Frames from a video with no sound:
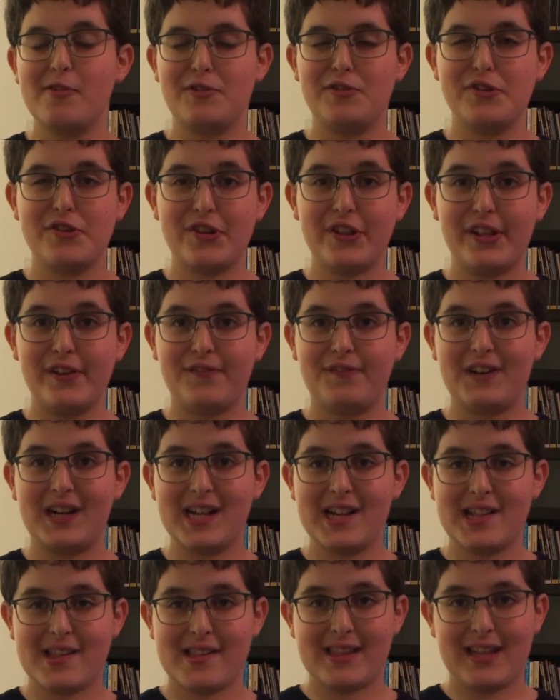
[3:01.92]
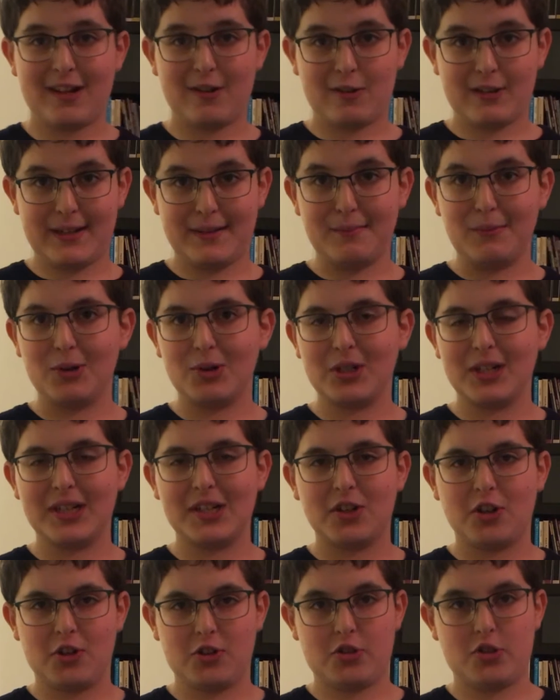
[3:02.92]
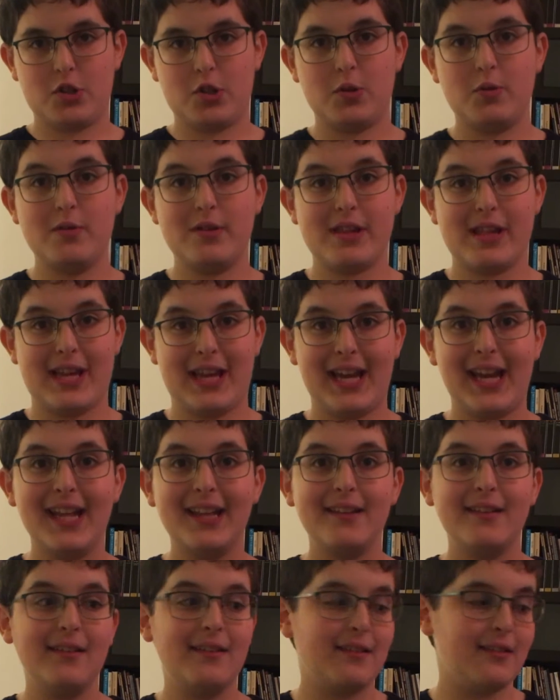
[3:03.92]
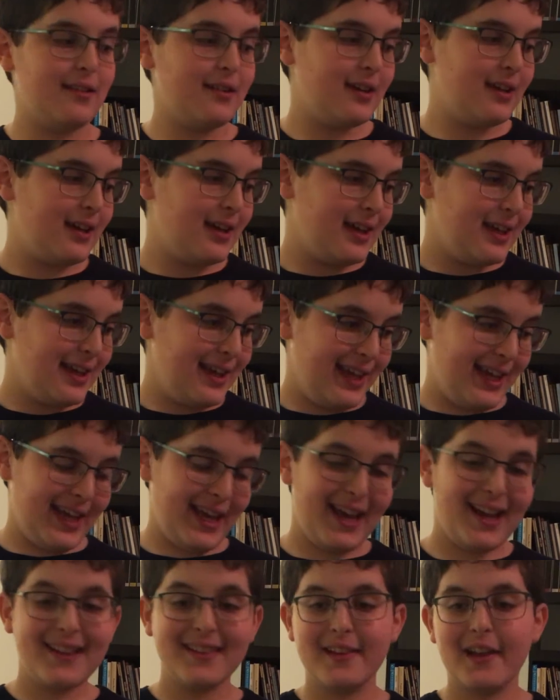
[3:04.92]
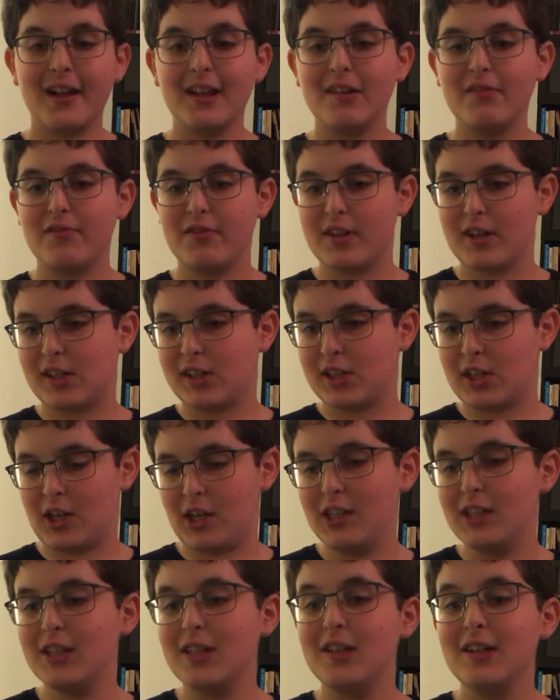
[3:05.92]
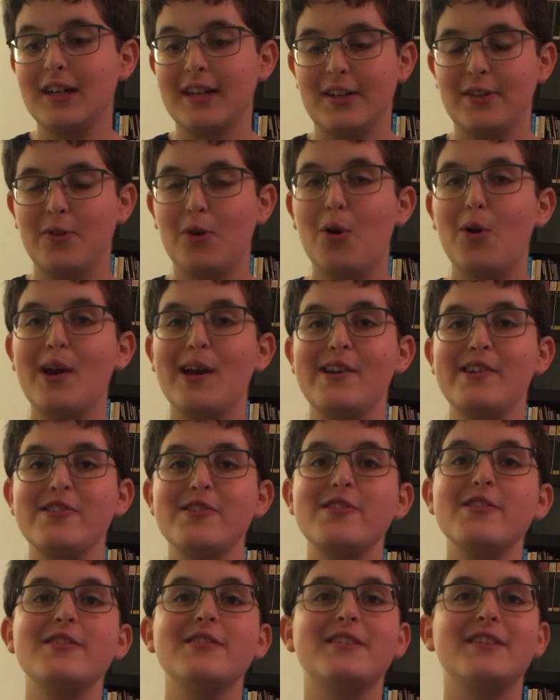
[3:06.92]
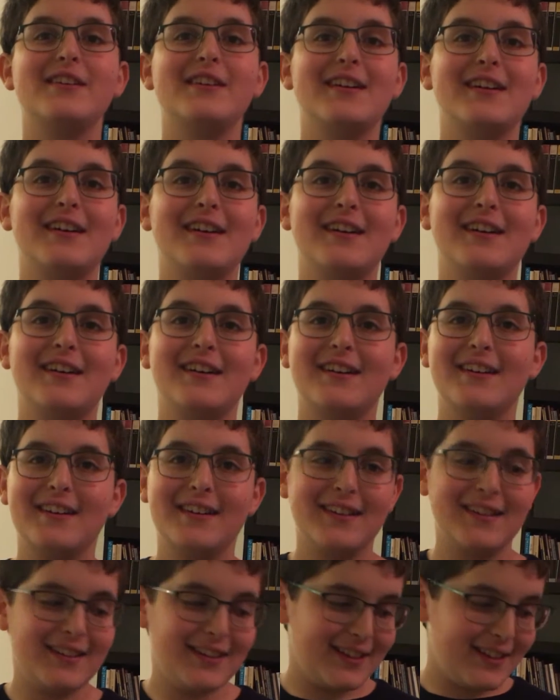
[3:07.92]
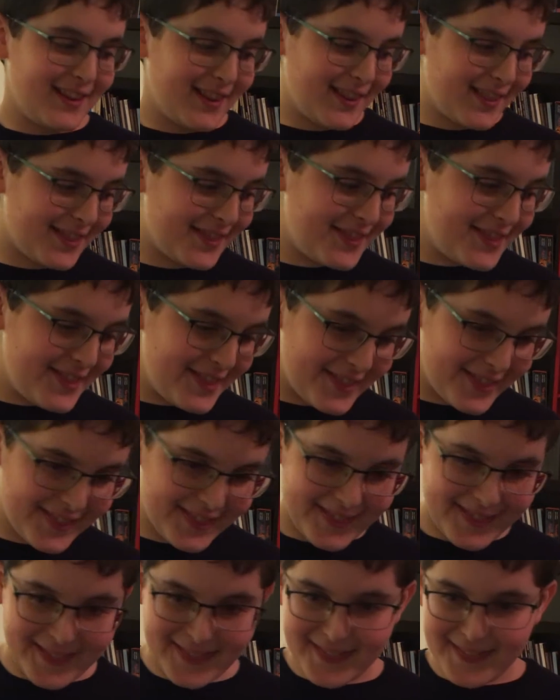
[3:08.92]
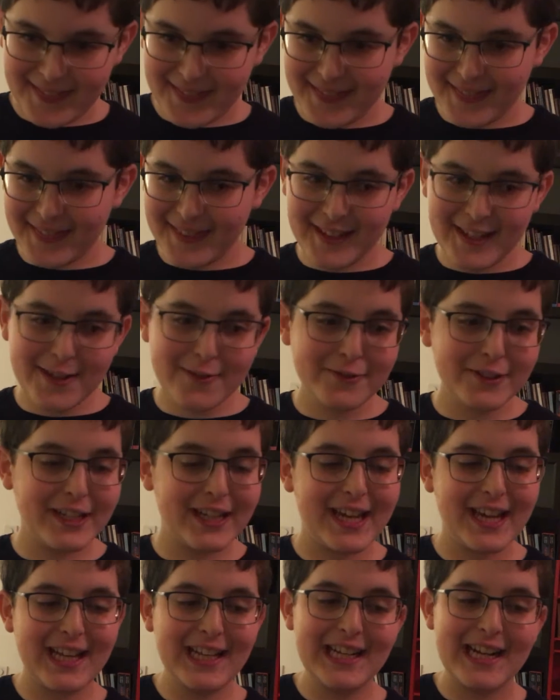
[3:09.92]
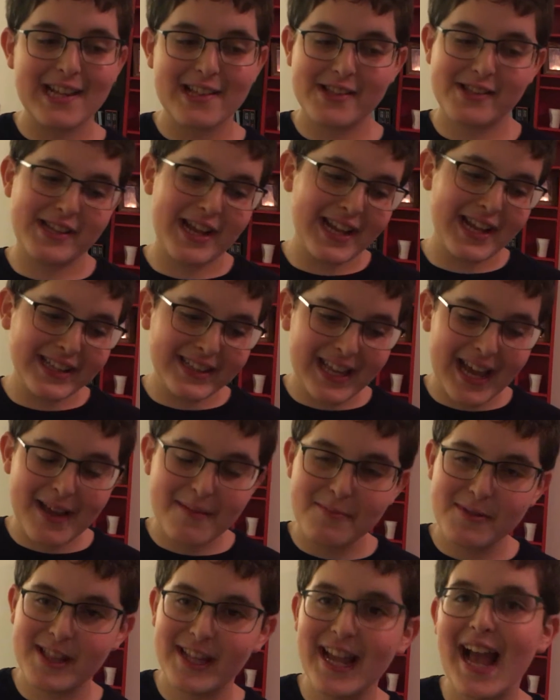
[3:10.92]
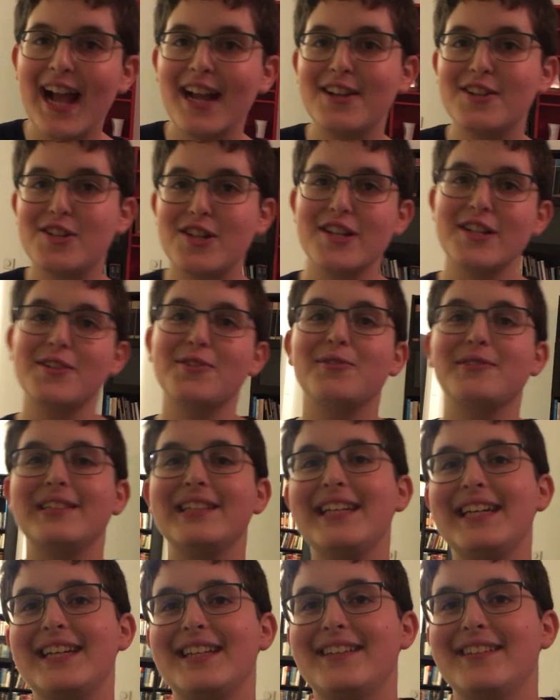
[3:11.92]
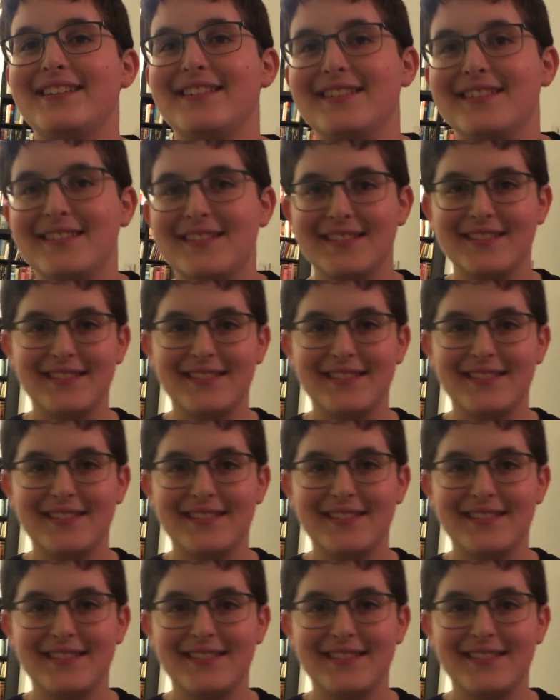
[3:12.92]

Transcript: you'd usually find Saturday morning cartoons and all of the color and noise, Unikitty has 10 times the action you'll need.